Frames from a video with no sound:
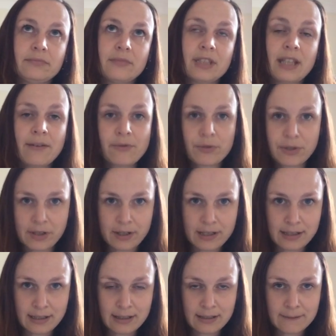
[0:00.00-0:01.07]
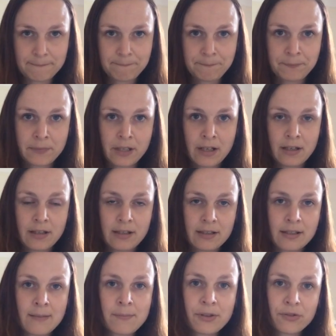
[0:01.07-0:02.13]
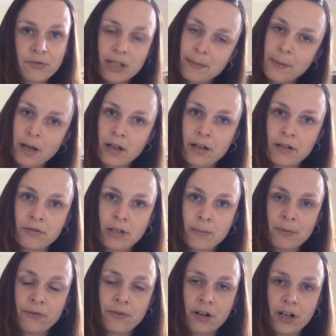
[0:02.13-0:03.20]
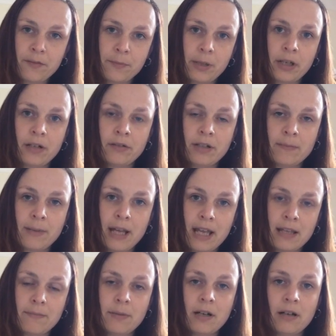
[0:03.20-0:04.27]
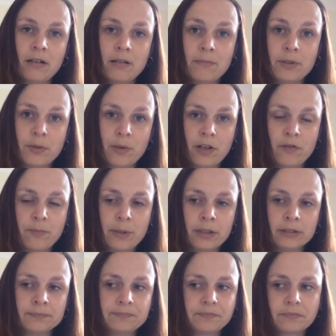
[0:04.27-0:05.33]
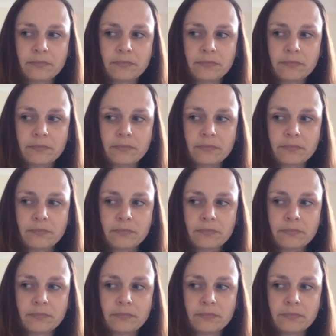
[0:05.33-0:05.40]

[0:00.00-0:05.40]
several sizes. There's number 3 pearl, number 5 pearl, number 8 pearl, number 12 pearl.